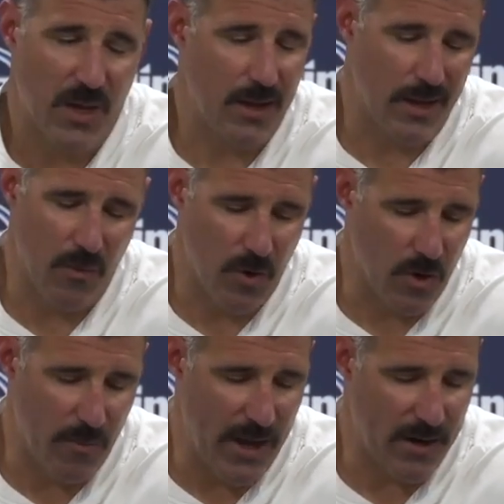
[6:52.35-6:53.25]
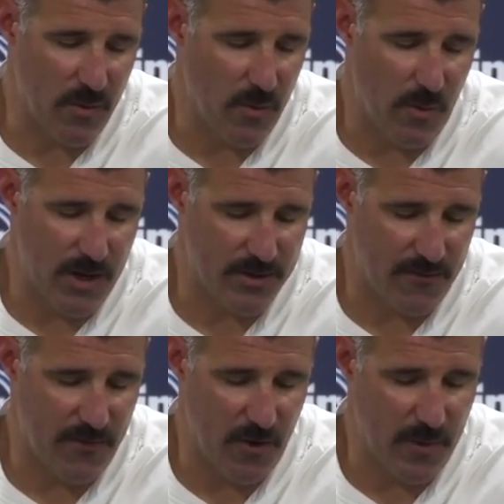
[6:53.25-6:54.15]
again, we'll go back and we'll watch the
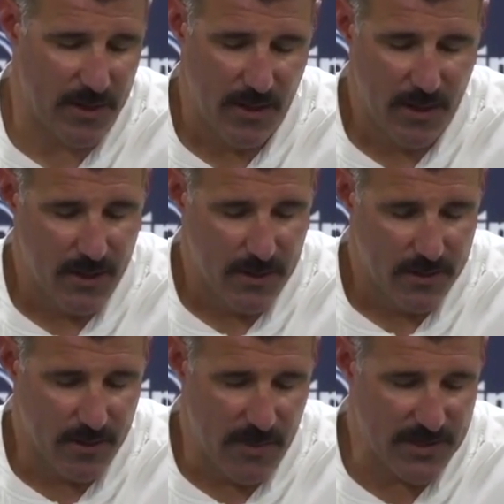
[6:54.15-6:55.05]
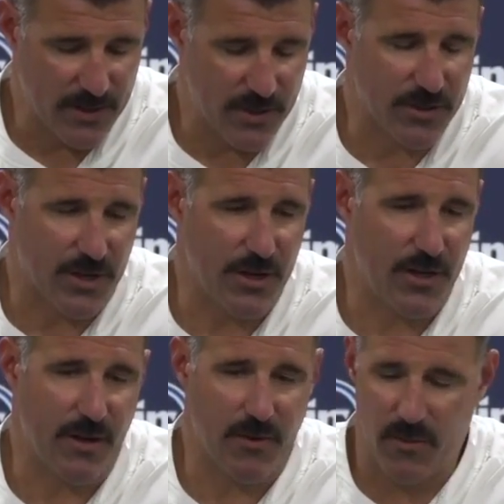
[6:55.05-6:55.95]
film. I, the message is clear
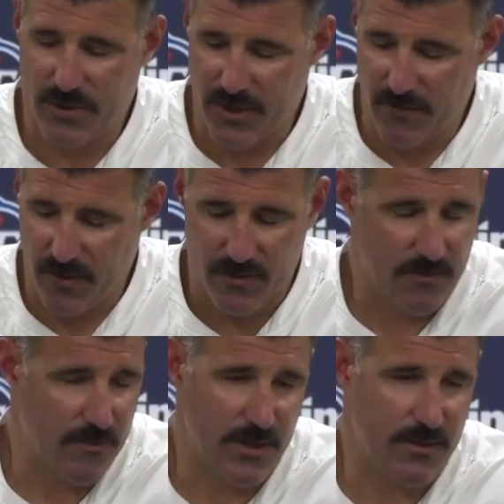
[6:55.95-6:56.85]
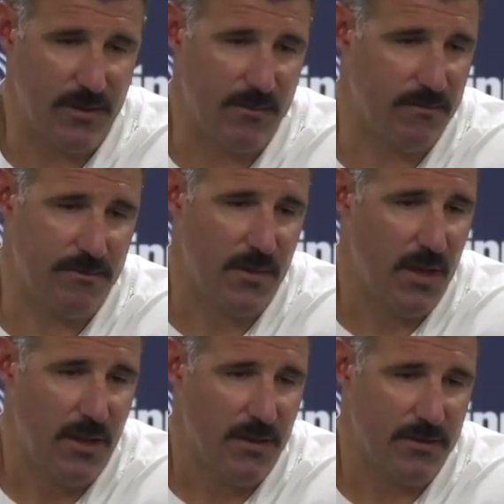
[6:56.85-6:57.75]
to every receiver. It, it,
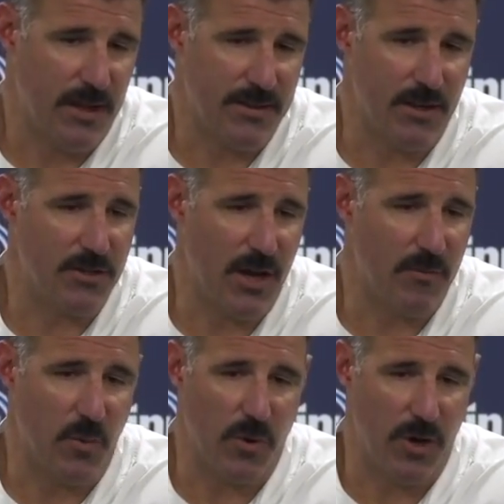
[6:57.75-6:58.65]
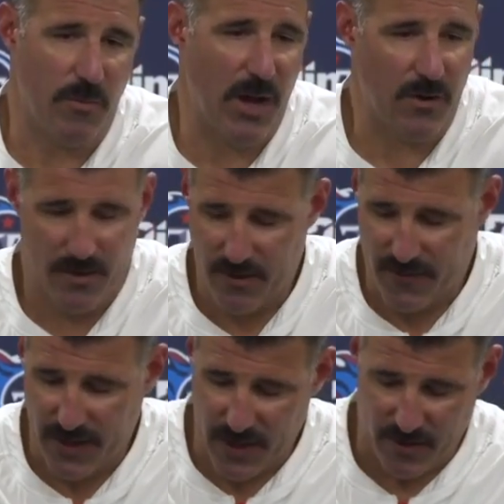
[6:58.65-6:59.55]
it's not their job to worry about if
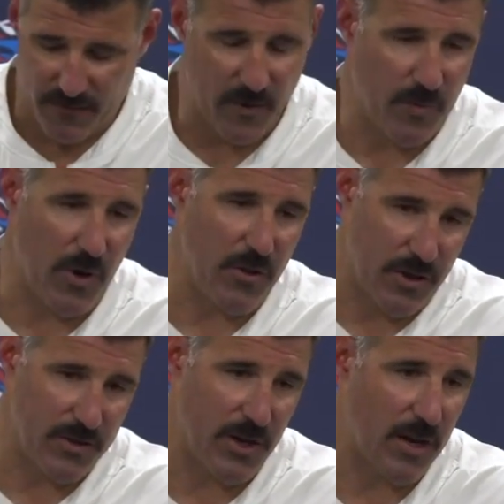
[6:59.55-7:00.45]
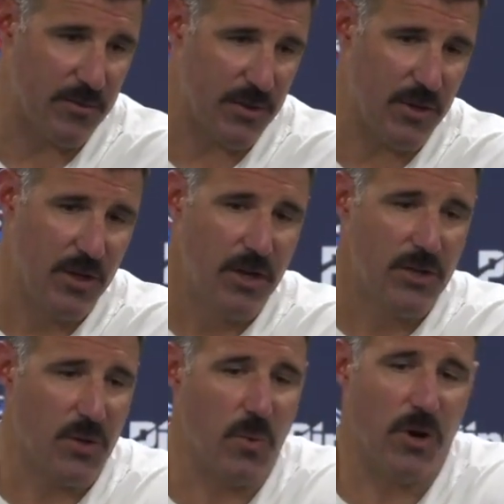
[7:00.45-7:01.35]
they get the football. Their job is to,
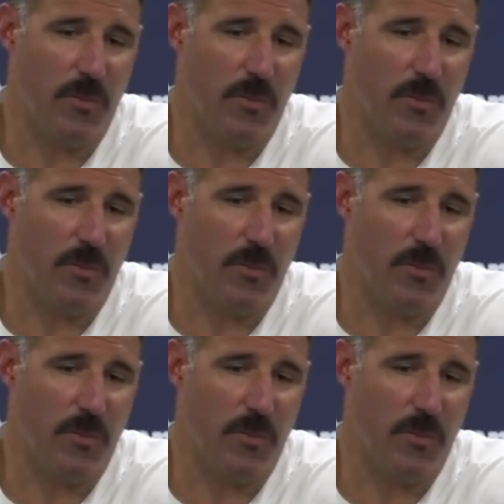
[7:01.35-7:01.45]
to worry